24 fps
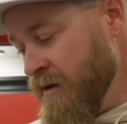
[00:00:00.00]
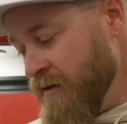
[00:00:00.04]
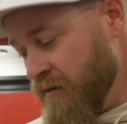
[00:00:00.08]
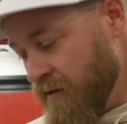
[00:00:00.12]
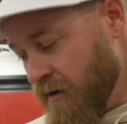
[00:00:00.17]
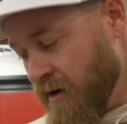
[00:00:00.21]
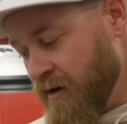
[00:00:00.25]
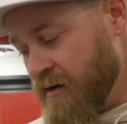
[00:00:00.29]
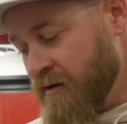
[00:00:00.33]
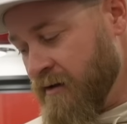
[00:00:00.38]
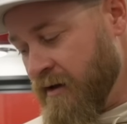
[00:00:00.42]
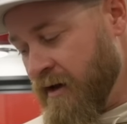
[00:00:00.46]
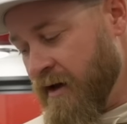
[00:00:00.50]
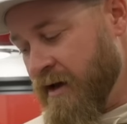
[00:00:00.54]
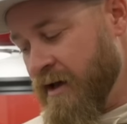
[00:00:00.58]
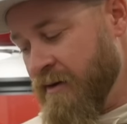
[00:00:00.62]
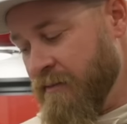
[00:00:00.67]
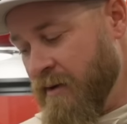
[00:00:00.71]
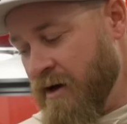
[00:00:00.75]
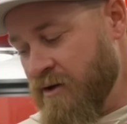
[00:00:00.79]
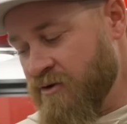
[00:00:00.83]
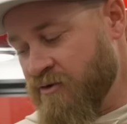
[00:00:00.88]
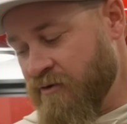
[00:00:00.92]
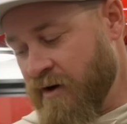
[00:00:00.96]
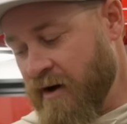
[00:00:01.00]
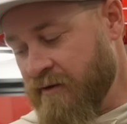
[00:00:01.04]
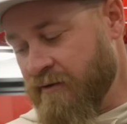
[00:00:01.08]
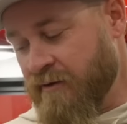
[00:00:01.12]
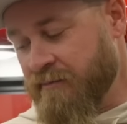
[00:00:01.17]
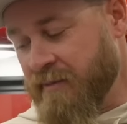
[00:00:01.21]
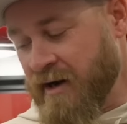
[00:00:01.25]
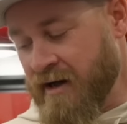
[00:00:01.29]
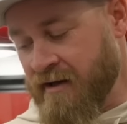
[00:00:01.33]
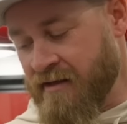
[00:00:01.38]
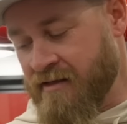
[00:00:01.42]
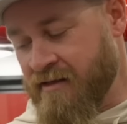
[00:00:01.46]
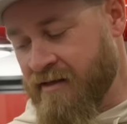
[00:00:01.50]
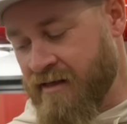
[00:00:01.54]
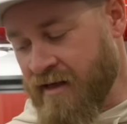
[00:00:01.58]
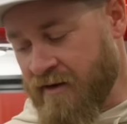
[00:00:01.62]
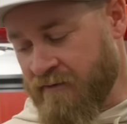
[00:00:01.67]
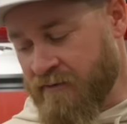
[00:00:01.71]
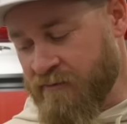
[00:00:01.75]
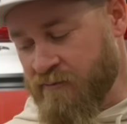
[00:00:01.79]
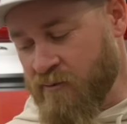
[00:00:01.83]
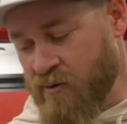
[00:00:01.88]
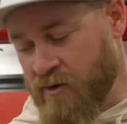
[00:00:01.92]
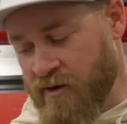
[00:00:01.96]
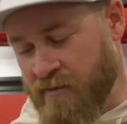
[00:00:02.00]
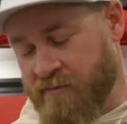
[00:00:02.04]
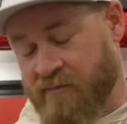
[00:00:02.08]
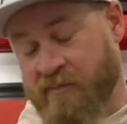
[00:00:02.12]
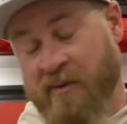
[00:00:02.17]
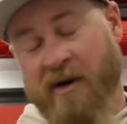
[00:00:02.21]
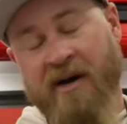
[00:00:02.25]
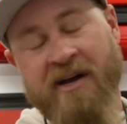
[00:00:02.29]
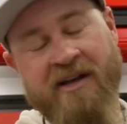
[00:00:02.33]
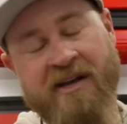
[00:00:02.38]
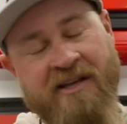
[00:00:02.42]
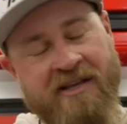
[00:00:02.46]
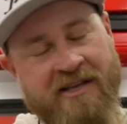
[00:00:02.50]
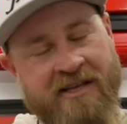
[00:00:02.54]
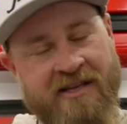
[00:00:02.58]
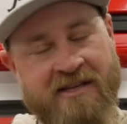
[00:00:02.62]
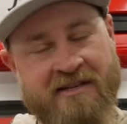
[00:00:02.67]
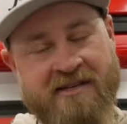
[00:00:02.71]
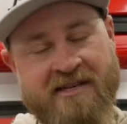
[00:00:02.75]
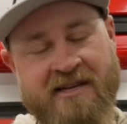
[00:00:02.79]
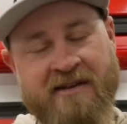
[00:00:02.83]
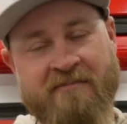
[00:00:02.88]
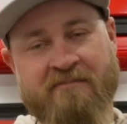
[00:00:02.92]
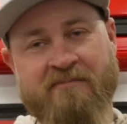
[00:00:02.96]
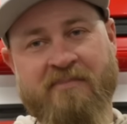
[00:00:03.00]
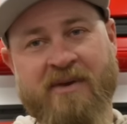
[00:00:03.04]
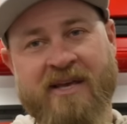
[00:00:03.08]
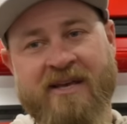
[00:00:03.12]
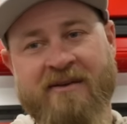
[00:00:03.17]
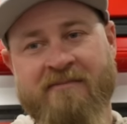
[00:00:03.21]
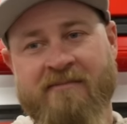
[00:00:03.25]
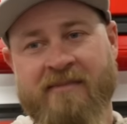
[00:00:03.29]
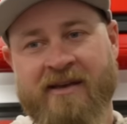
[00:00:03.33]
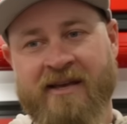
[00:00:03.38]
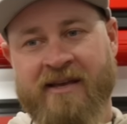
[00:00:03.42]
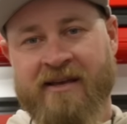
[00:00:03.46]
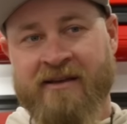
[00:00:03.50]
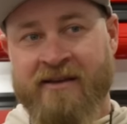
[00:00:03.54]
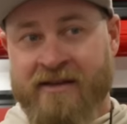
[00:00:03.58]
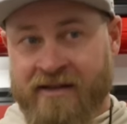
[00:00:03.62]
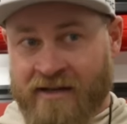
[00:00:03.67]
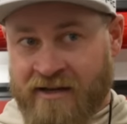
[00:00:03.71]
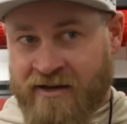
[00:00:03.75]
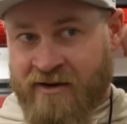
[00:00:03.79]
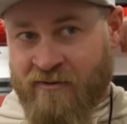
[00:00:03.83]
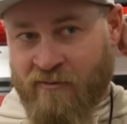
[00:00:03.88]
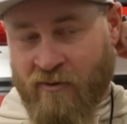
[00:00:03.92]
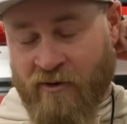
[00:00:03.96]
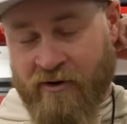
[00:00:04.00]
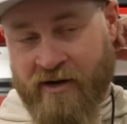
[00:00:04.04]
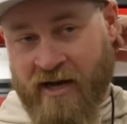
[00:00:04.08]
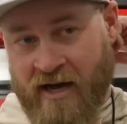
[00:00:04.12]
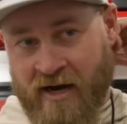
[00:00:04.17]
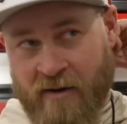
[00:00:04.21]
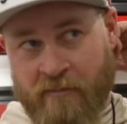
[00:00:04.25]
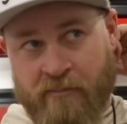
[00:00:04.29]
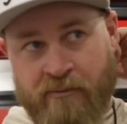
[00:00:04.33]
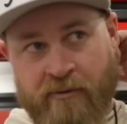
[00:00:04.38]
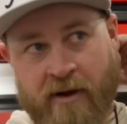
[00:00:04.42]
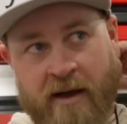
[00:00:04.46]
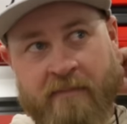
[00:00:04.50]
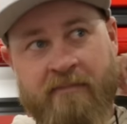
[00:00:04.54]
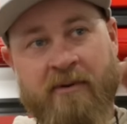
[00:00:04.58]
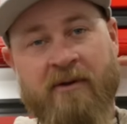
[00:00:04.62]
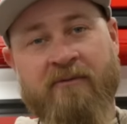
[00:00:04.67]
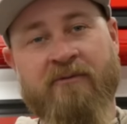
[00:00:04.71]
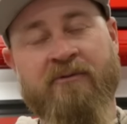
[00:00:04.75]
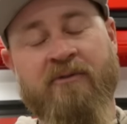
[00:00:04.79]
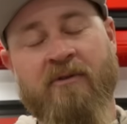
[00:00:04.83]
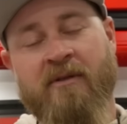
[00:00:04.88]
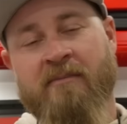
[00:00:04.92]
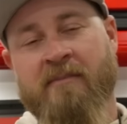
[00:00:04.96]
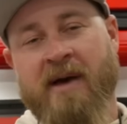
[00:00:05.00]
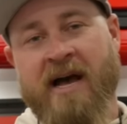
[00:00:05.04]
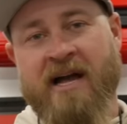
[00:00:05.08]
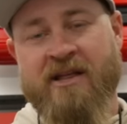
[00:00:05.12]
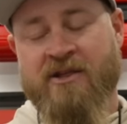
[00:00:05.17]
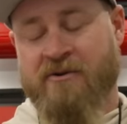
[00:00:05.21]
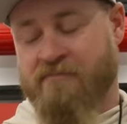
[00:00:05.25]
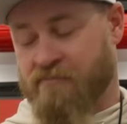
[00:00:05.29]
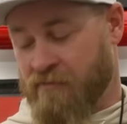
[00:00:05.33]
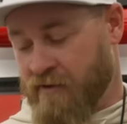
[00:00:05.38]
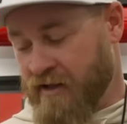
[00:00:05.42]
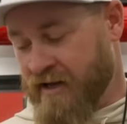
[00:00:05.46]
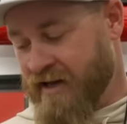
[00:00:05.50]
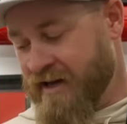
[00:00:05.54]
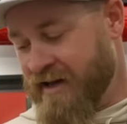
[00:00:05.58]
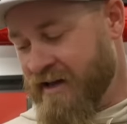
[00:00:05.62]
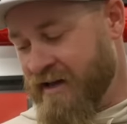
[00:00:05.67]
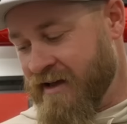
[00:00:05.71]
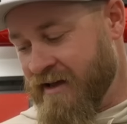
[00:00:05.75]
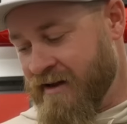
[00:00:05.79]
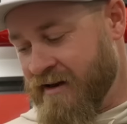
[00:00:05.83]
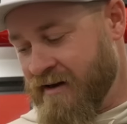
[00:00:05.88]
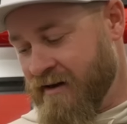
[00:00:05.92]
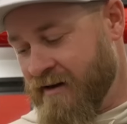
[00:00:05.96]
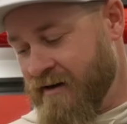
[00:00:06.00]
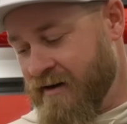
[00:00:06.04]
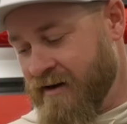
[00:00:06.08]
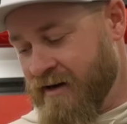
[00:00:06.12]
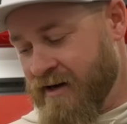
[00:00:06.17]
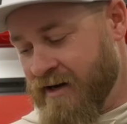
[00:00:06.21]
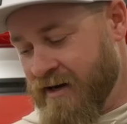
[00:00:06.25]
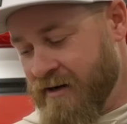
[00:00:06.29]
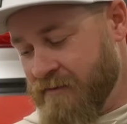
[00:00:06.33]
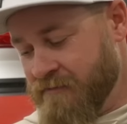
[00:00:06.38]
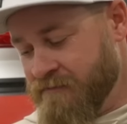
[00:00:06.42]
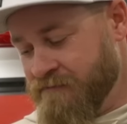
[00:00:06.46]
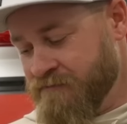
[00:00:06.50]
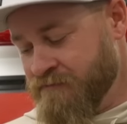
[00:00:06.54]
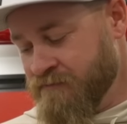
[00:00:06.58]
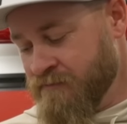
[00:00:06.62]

Luckily, I hit my driver by a seven wood, but he did beat me. We are kind of prepping for the match play, and um,